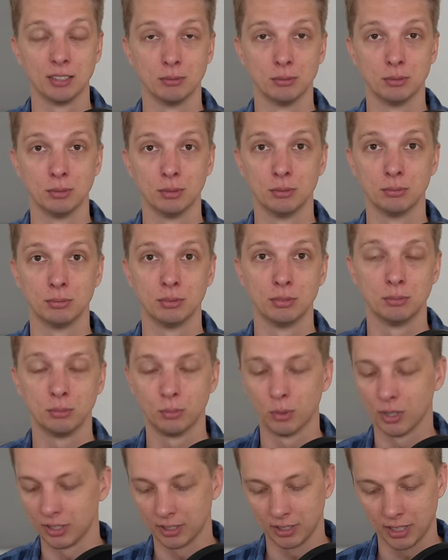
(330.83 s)
of,
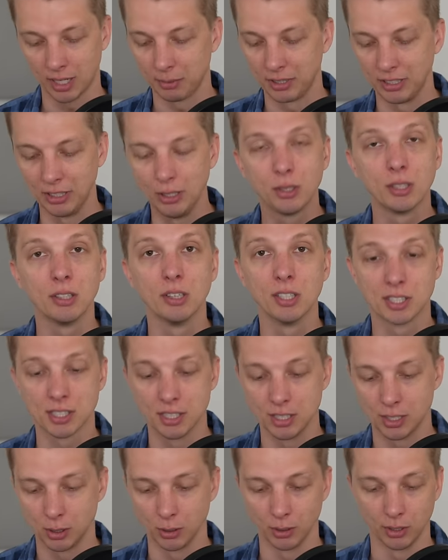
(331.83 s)
well, I mean, you can
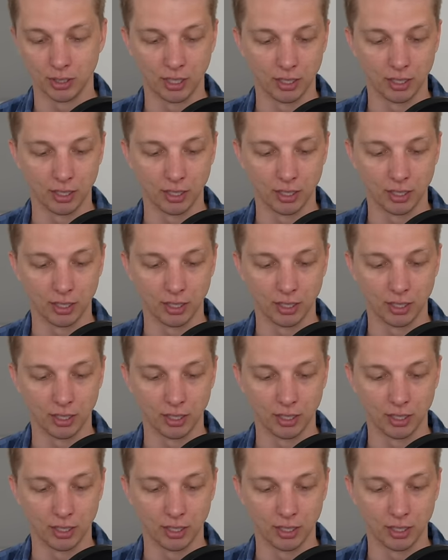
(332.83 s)
listen to it